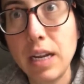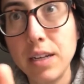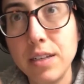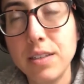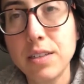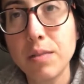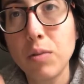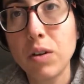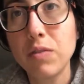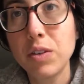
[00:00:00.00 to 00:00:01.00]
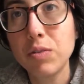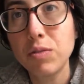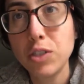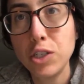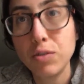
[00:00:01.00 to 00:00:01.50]
in some more of
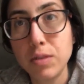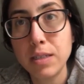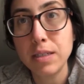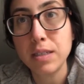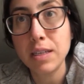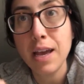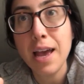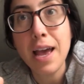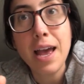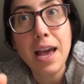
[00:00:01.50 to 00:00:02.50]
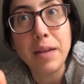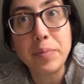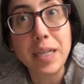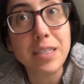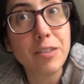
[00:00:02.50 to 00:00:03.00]
those juices and
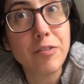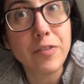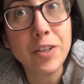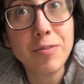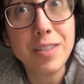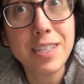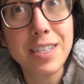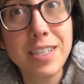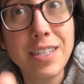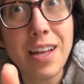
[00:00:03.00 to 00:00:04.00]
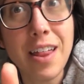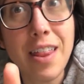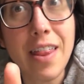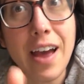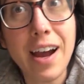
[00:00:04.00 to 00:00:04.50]
blended fruit
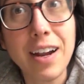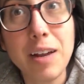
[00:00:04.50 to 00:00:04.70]
that I